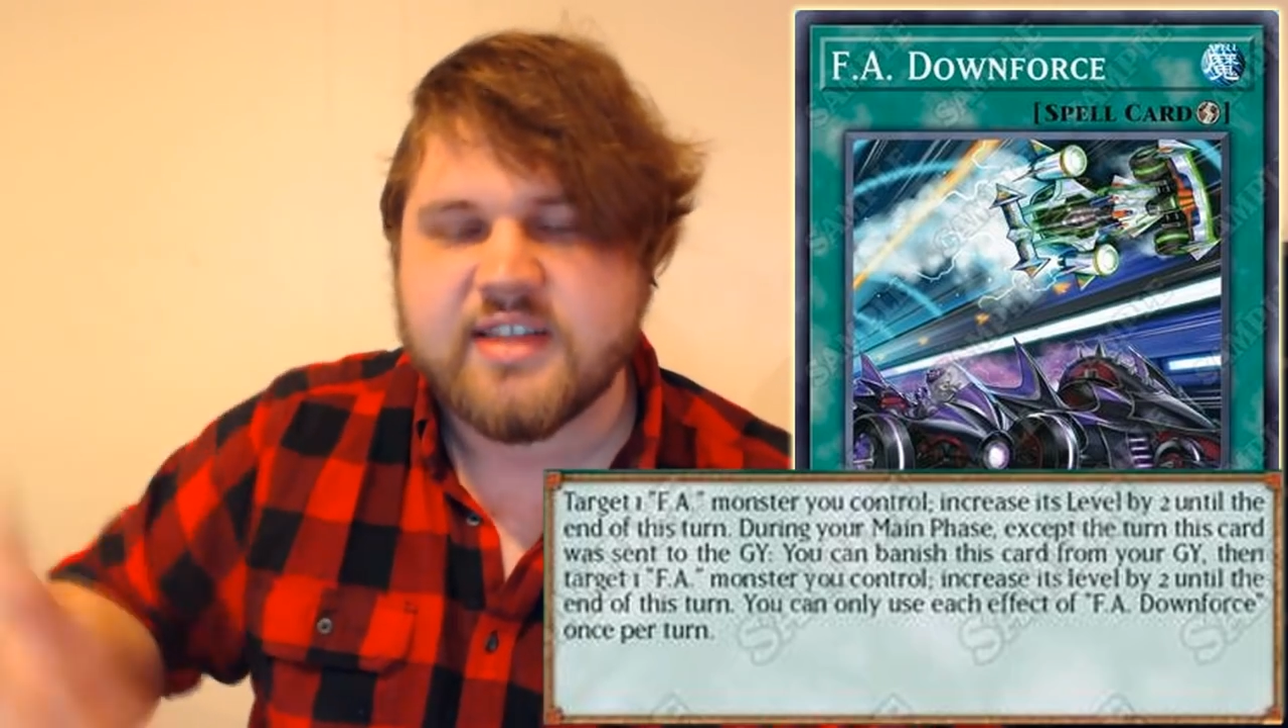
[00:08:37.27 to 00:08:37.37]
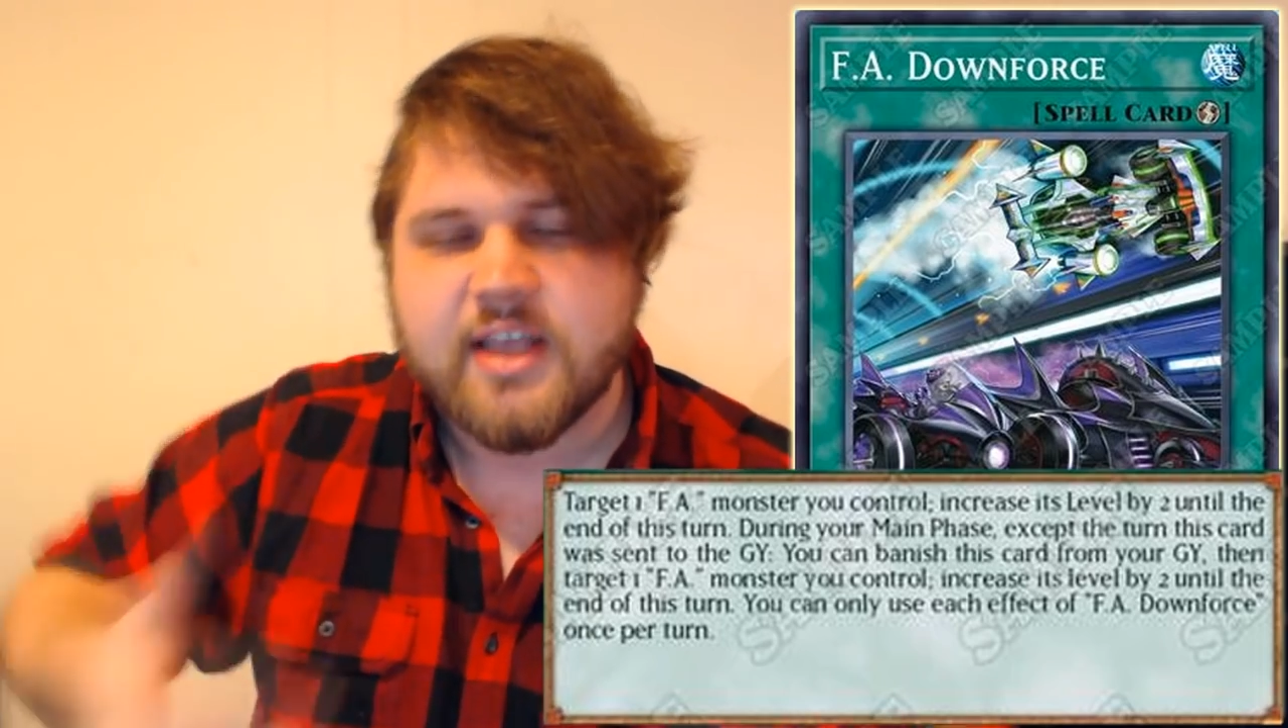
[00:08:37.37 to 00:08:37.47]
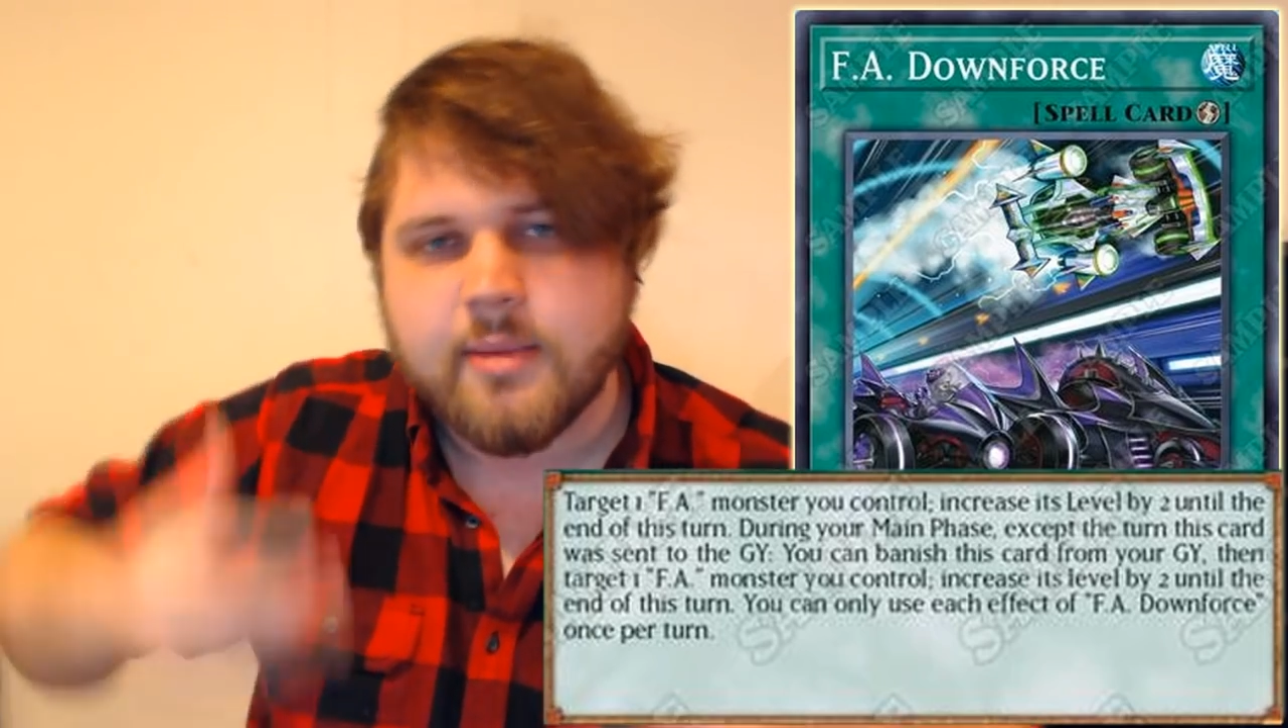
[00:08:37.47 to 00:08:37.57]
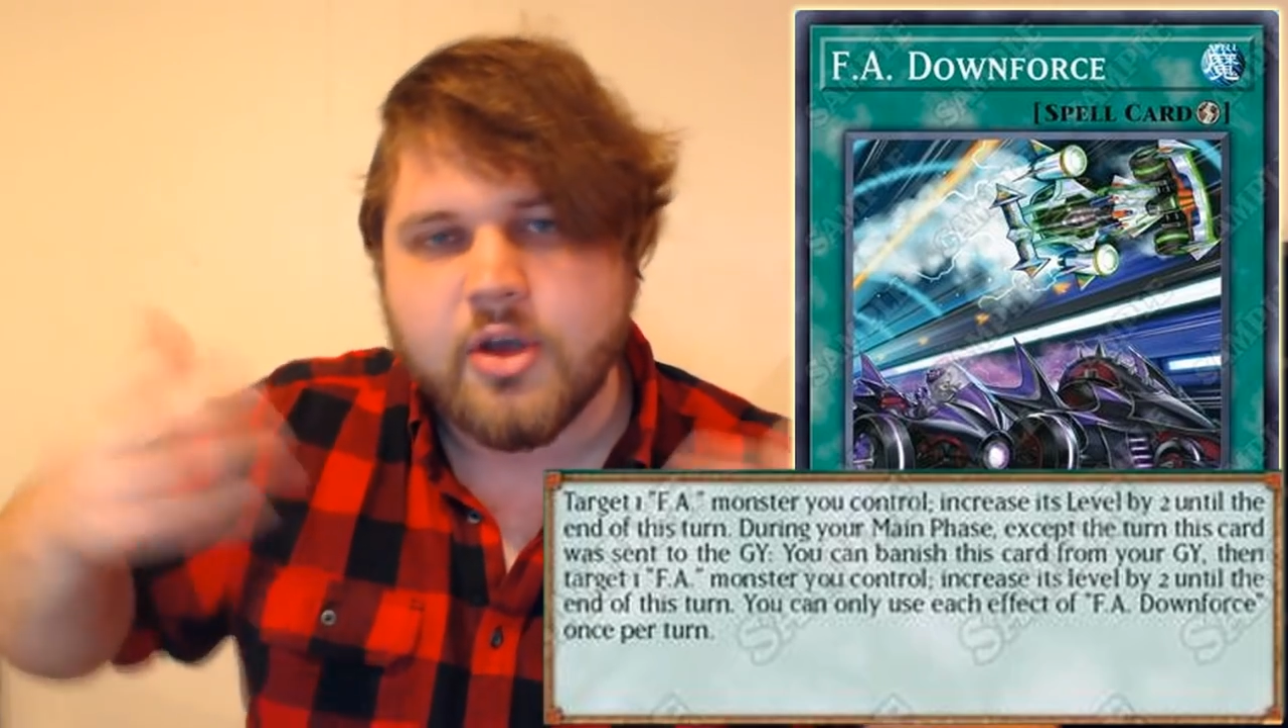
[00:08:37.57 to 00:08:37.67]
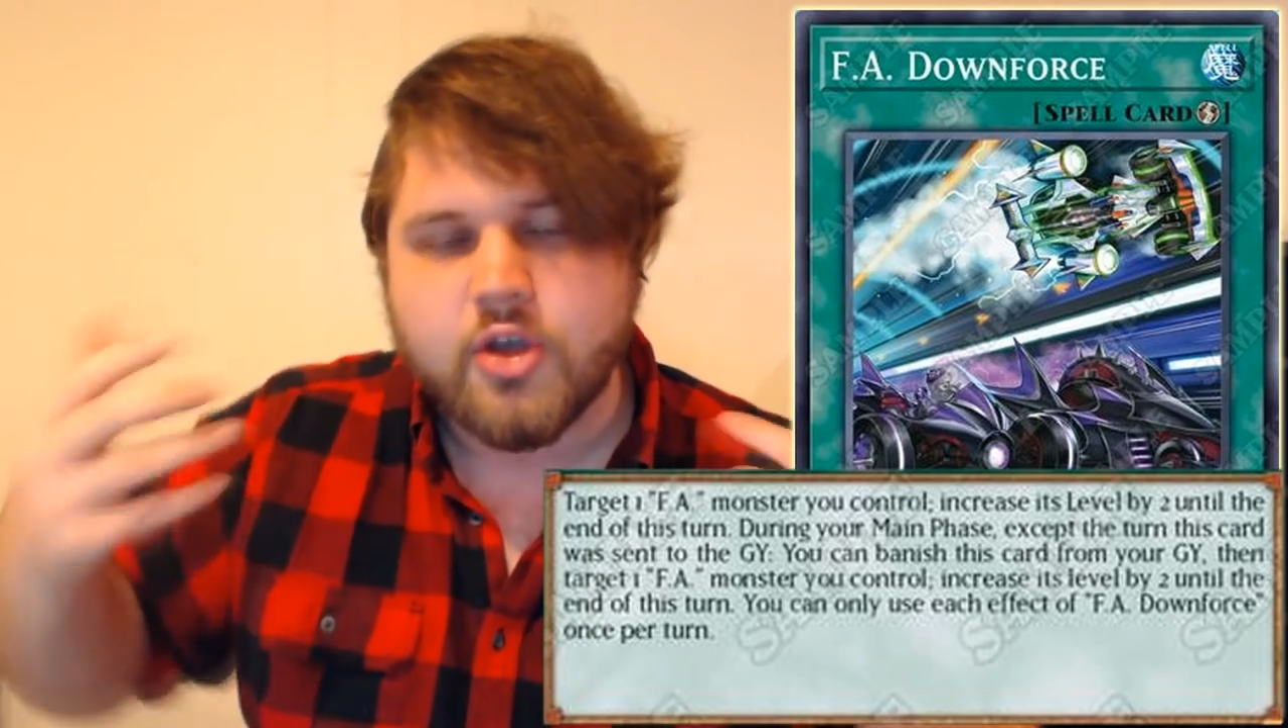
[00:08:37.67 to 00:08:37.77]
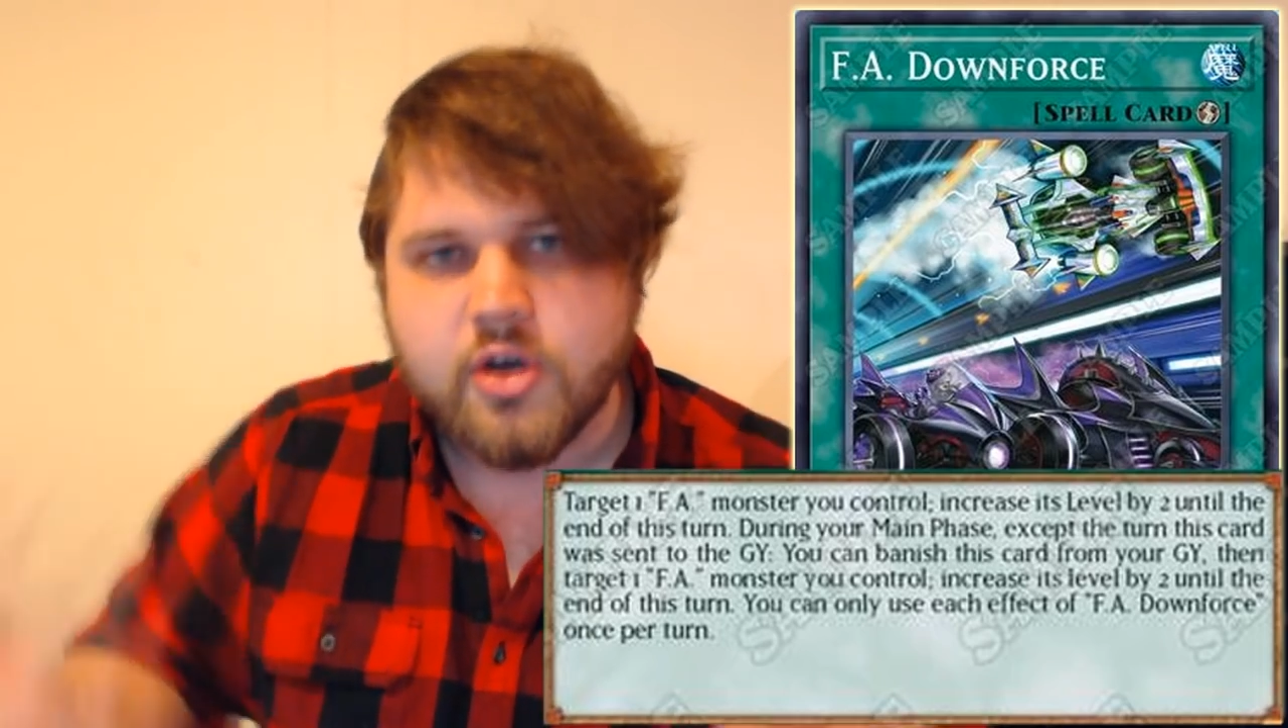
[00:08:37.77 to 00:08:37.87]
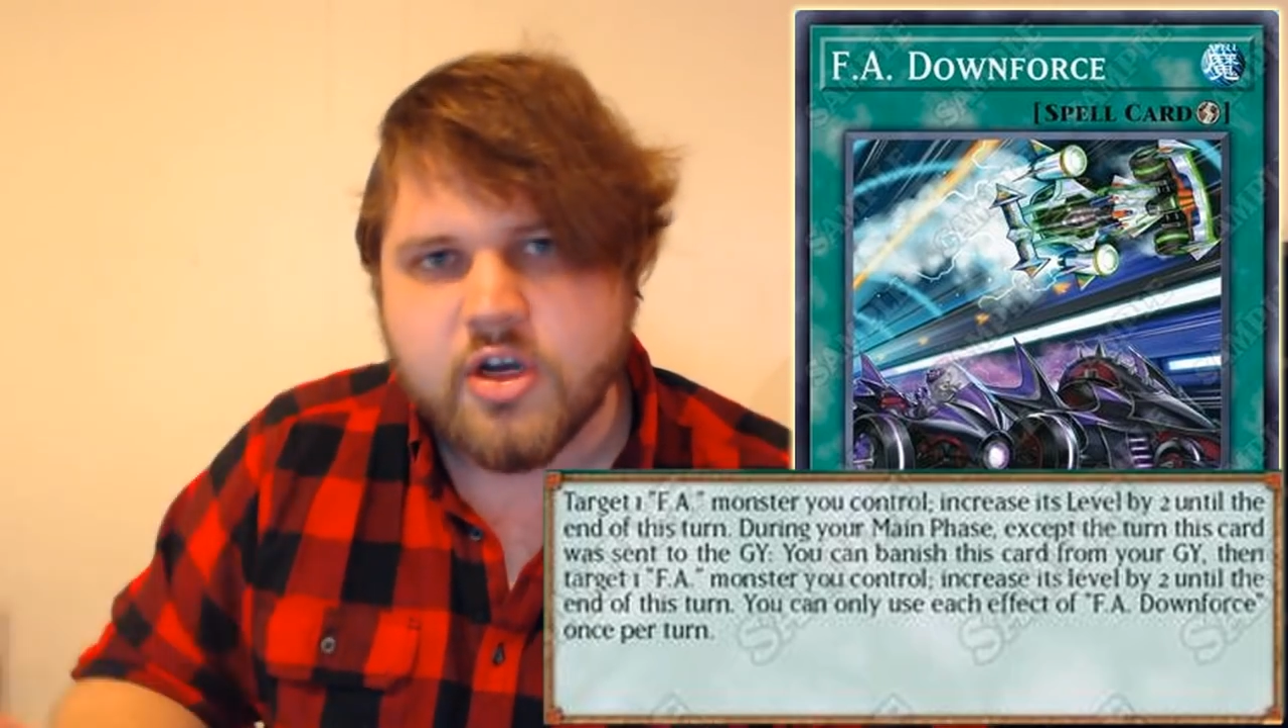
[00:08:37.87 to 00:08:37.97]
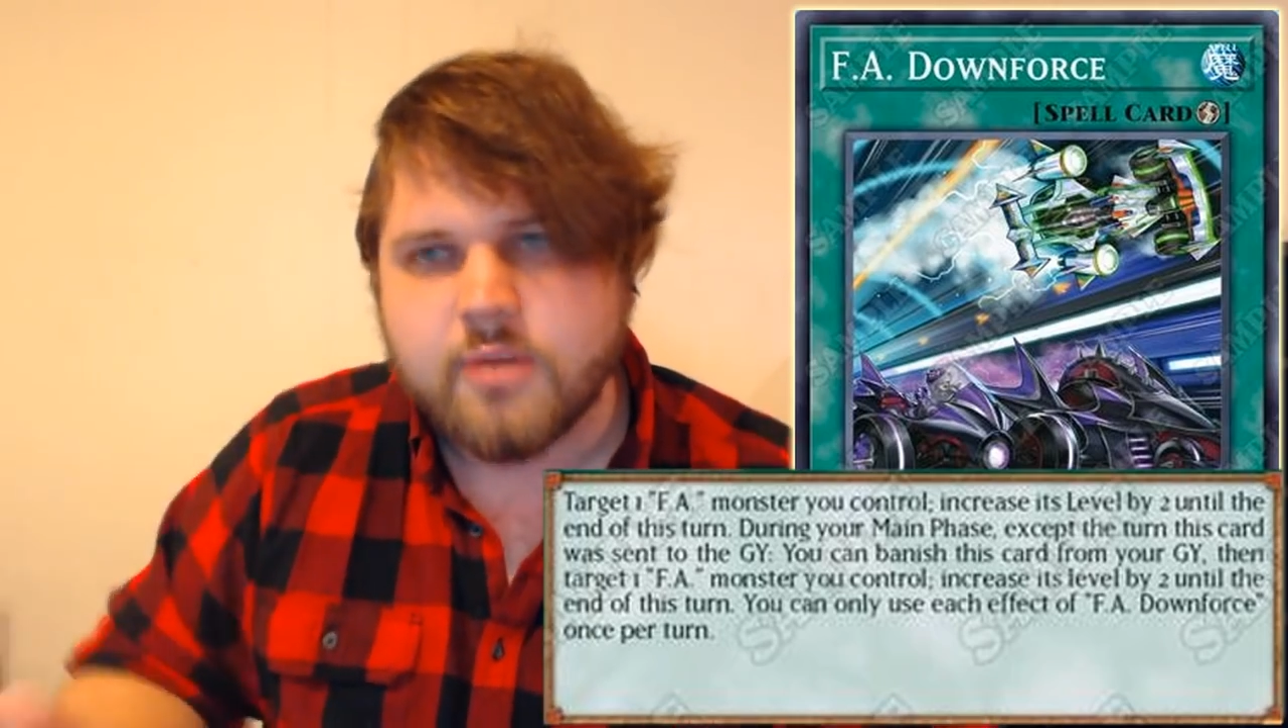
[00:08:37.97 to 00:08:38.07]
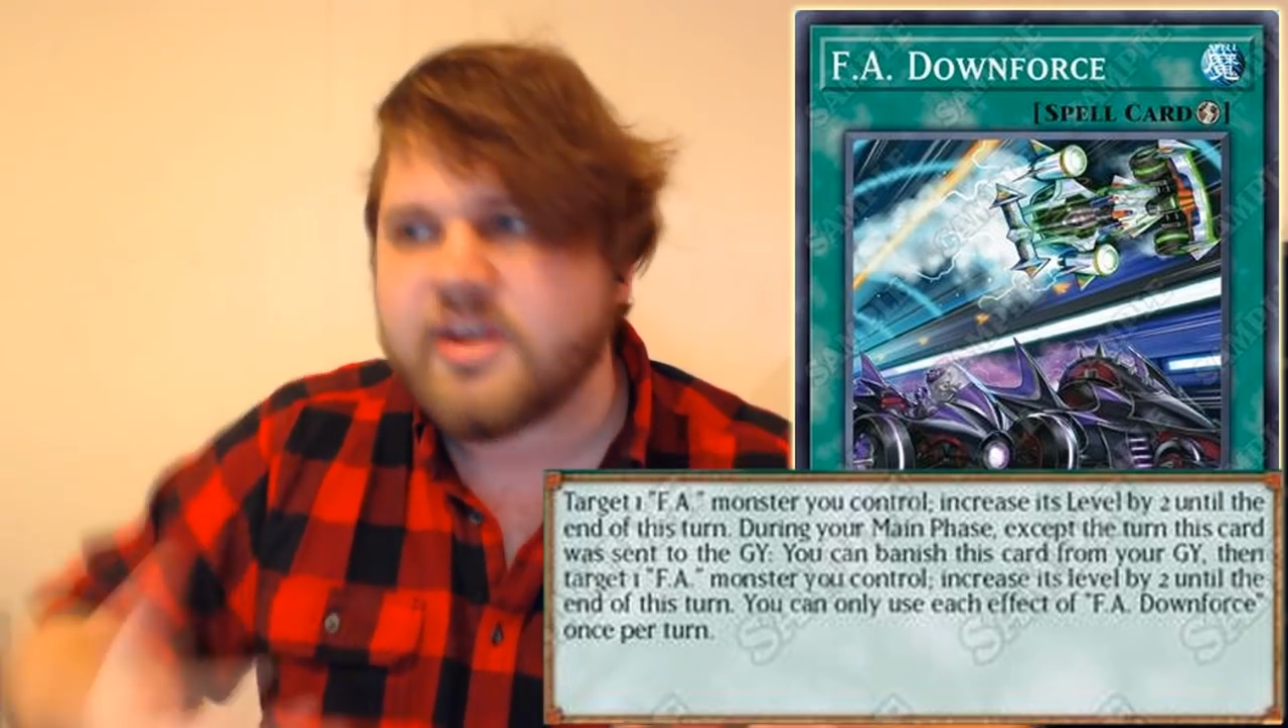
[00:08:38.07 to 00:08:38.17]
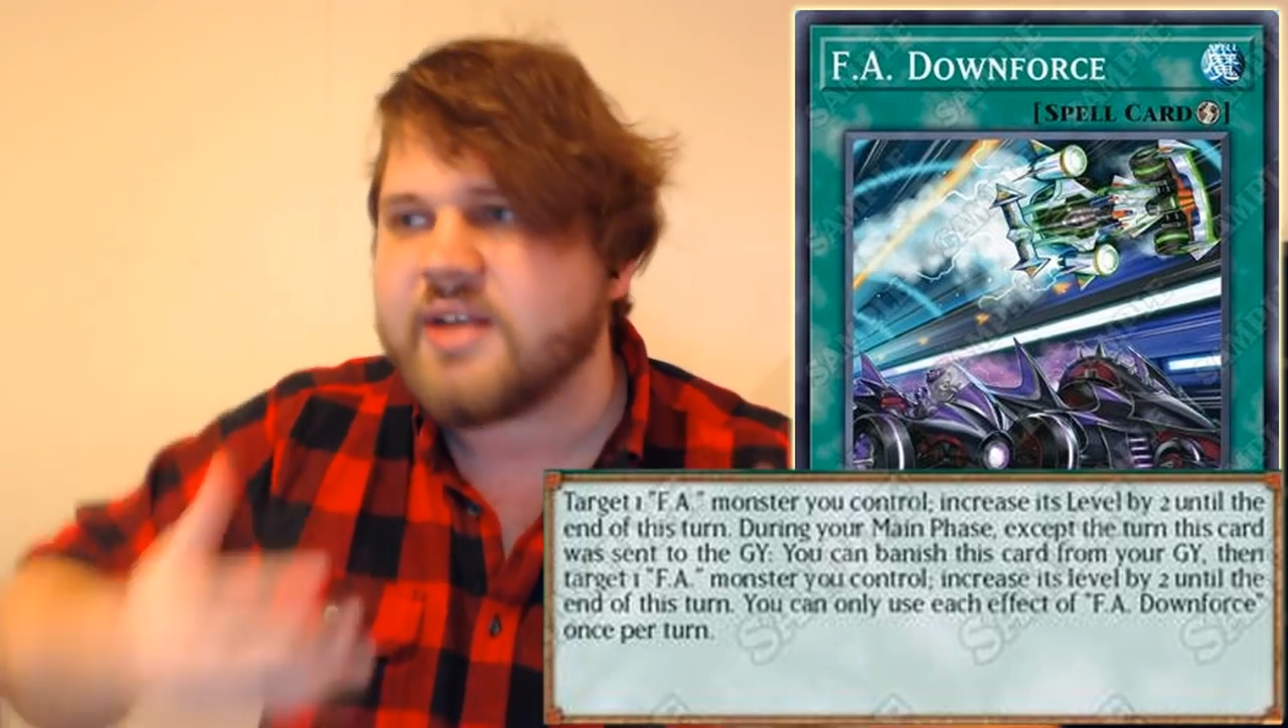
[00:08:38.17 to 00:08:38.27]
theme
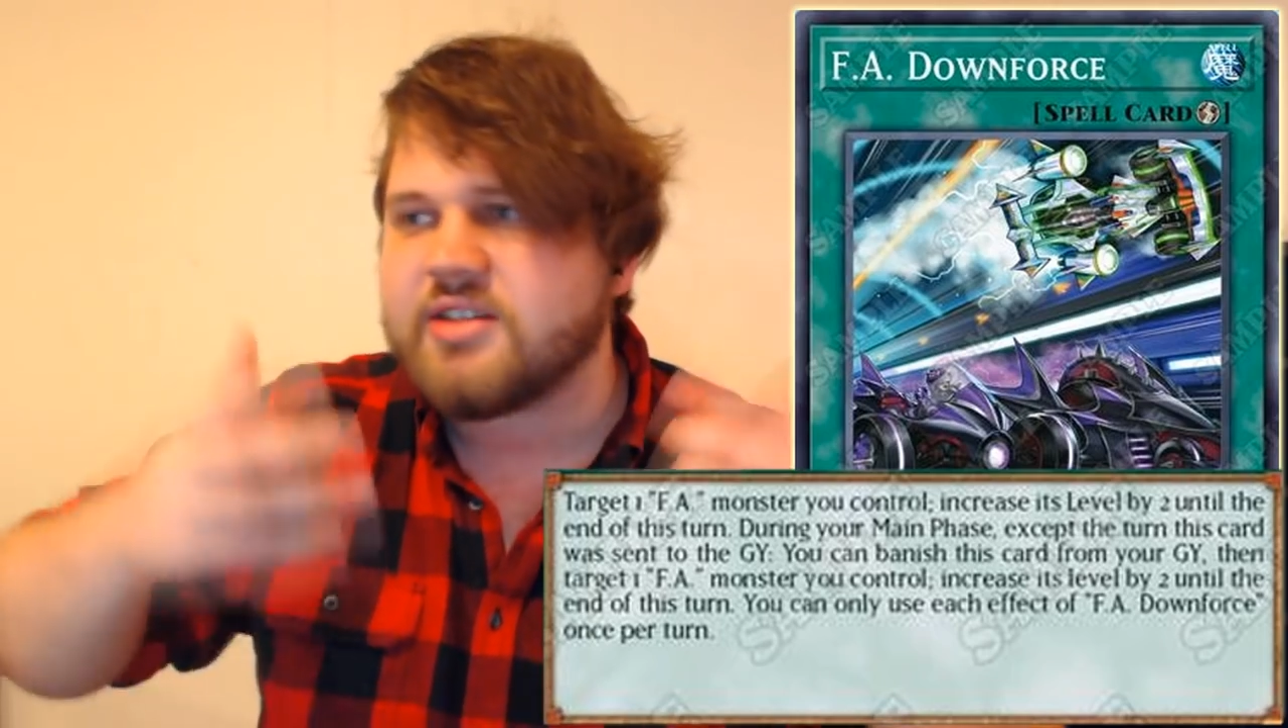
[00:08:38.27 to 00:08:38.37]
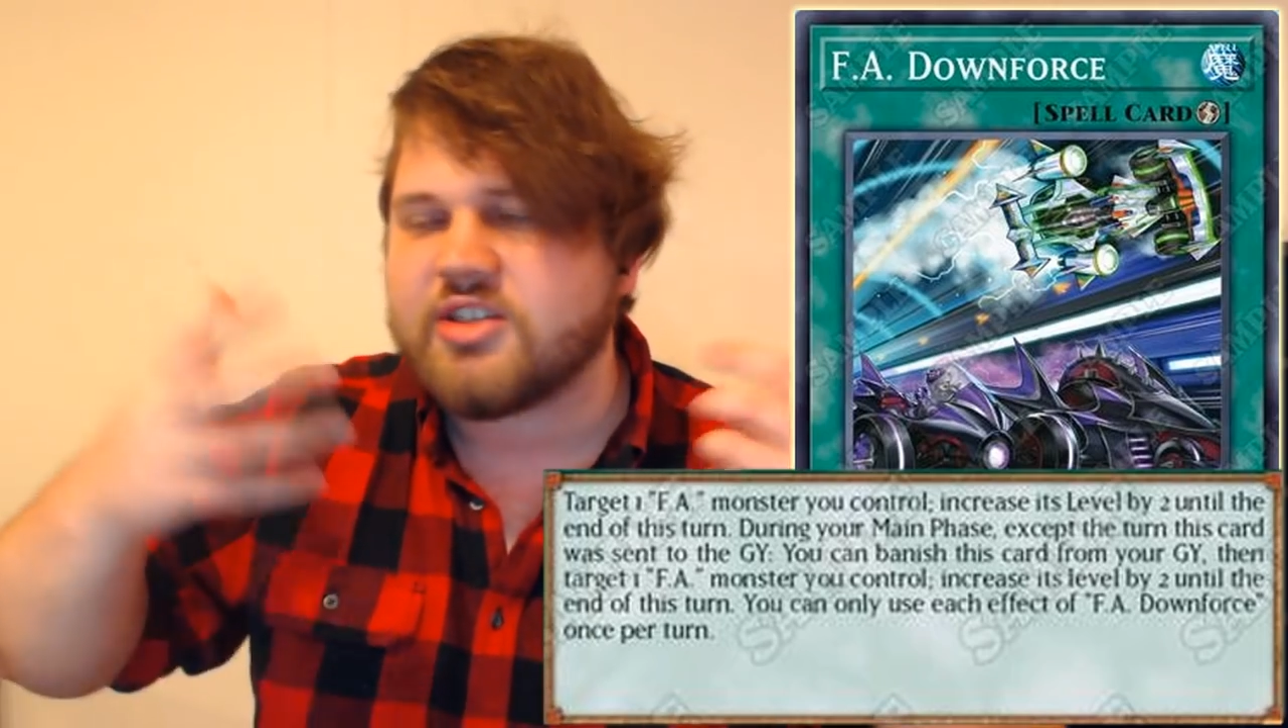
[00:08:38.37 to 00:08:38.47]
good because